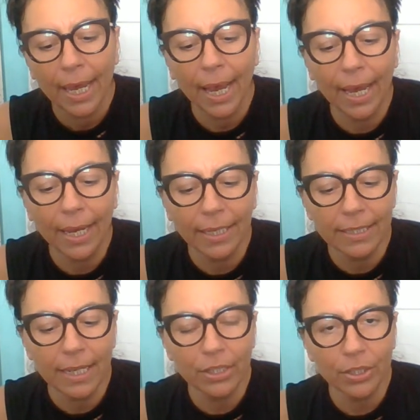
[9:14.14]
And
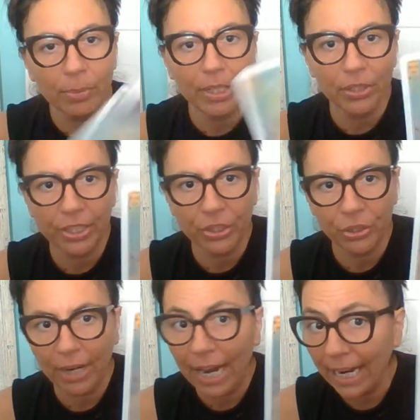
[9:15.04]
it's not so much that
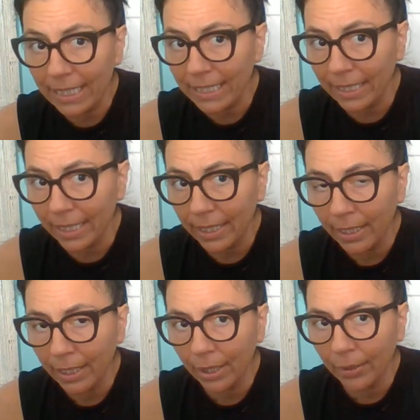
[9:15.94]
you're icy,
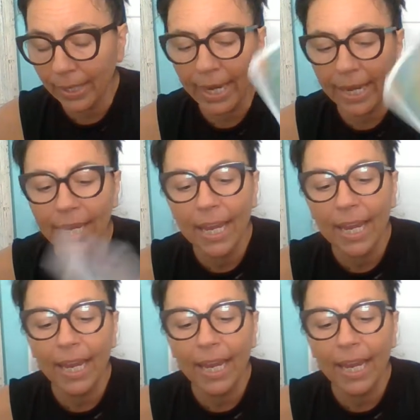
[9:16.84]
okay?